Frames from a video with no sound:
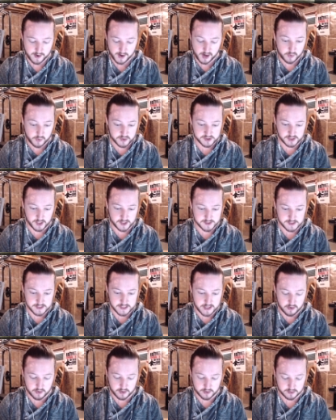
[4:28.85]
I was
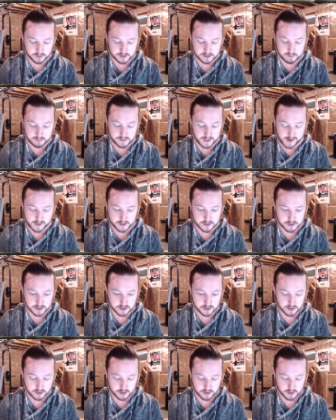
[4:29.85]
testing out some decks,